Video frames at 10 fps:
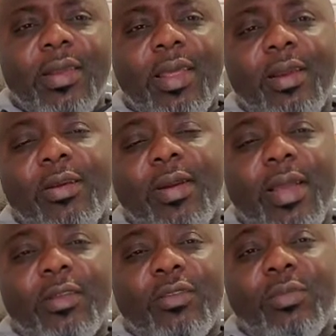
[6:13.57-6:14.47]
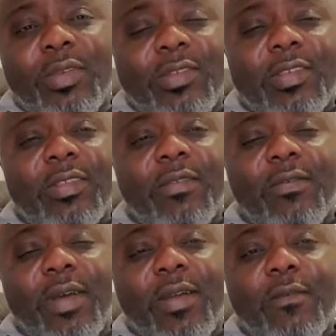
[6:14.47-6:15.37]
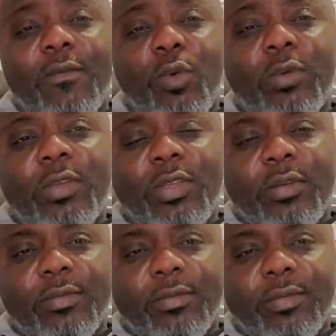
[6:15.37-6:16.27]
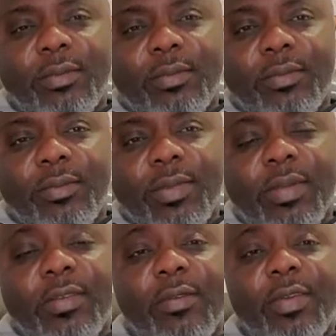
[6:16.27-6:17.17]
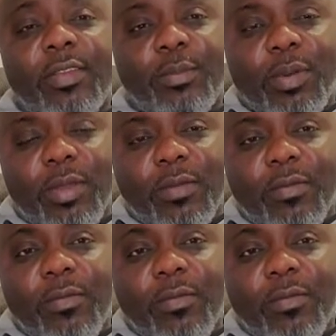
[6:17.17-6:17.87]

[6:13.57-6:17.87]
that cry to me signifies four things, as I've explained.